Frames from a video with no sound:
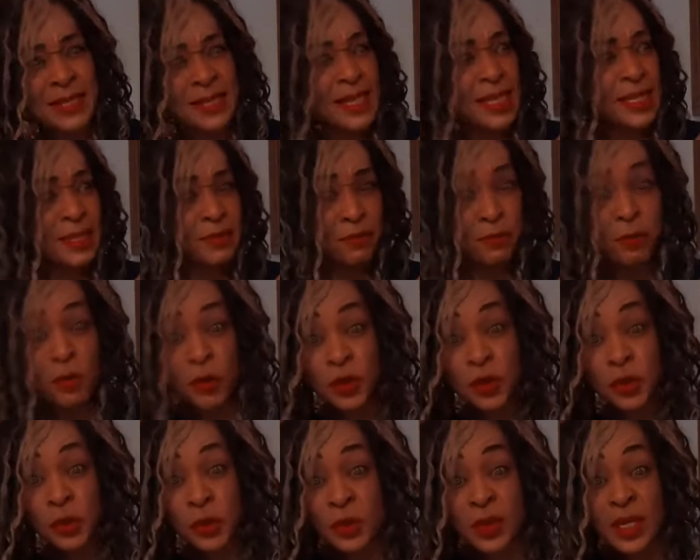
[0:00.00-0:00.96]
Is this
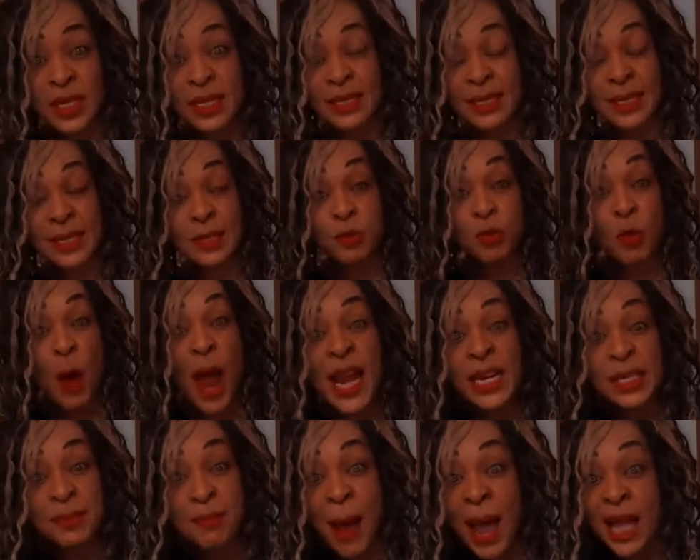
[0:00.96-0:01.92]
voodoo? Is this
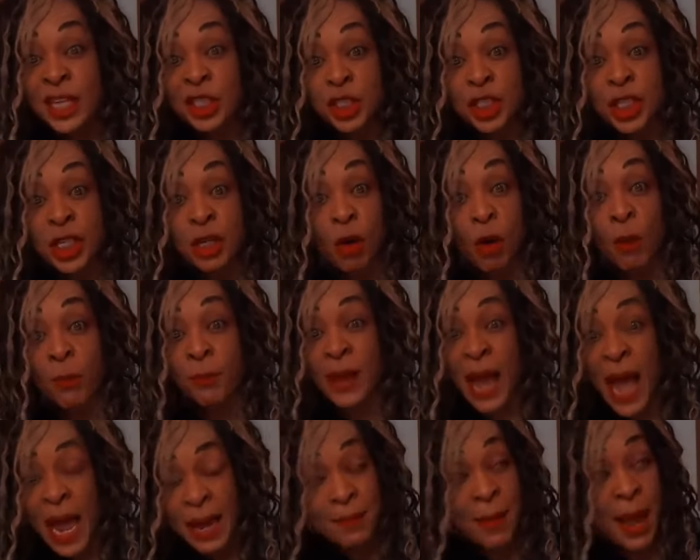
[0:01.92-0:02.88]
white magic or
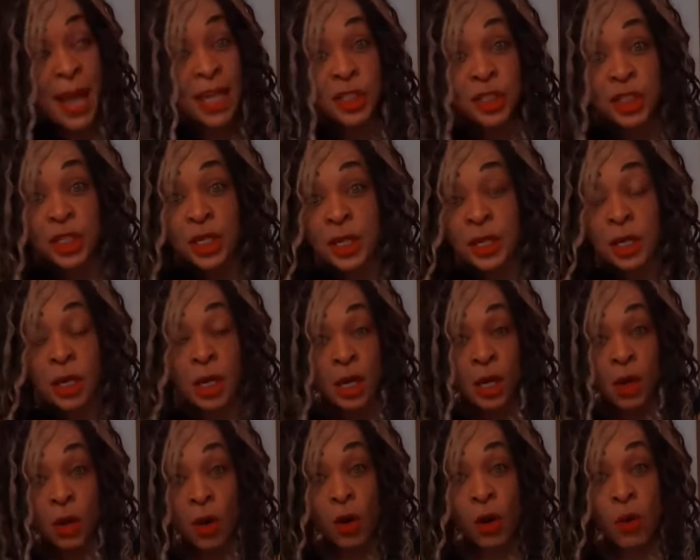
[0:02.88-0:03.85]
black magic
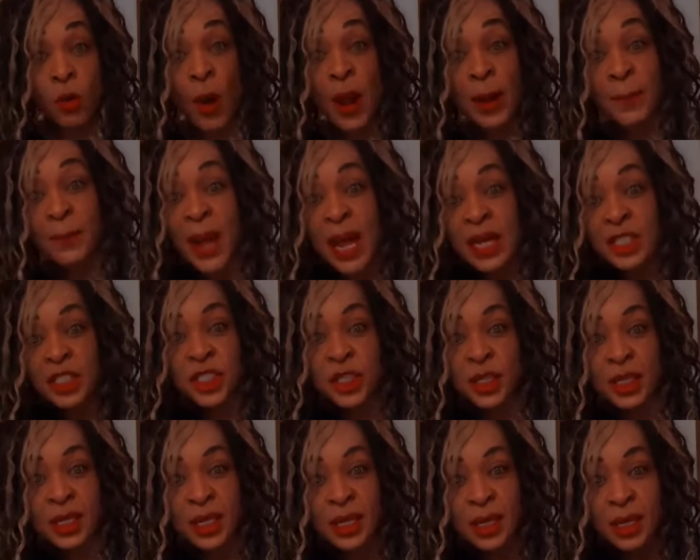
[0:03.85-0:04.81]
or what
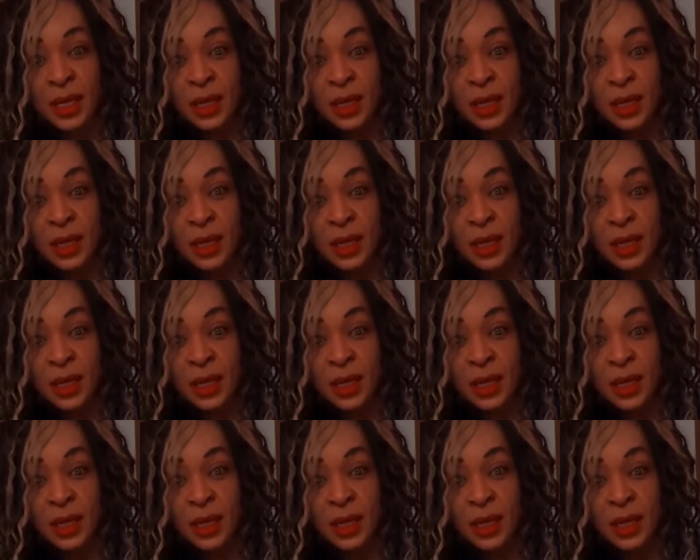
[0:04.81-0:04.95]
magic?